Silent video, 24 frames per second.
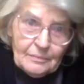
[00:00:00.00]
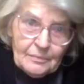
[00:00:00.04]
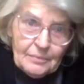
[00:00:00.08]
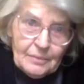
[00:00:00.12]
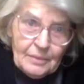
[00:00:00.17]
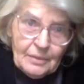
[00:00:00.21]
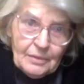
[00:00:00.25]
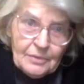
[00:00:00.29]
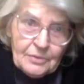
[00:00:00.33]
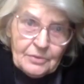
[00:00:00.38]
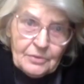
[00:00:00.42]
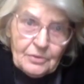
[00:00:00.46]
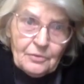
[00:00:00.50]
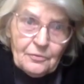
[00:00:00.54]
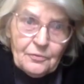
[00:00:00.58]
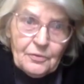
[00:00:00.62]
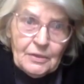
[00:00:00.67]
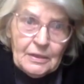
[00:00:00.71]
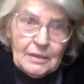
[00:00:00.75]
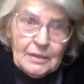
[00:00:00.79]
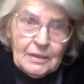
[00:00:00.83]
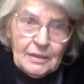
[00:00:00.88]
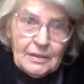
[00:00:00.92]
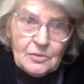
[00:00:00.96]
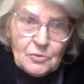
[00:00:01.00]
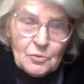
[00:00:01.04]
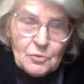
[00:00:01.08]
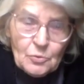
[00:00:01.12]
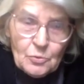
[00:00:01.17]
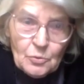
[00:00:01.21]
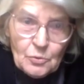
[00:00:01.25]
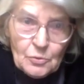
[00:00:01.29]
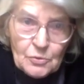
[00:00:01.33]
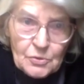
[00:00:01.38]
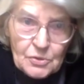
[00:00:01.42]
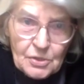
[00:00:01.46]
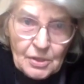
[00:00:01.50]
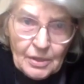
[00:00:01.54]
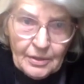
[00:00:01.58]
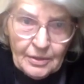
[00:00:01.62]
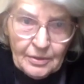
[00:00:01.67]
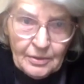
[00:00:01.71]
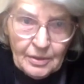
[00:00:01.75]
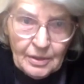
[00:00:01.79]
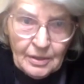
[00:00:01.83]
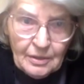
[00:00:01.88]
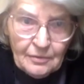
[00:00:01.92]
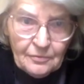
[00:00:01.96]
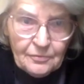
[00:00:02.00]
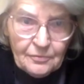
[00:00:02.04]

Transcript: Part of the feelings also are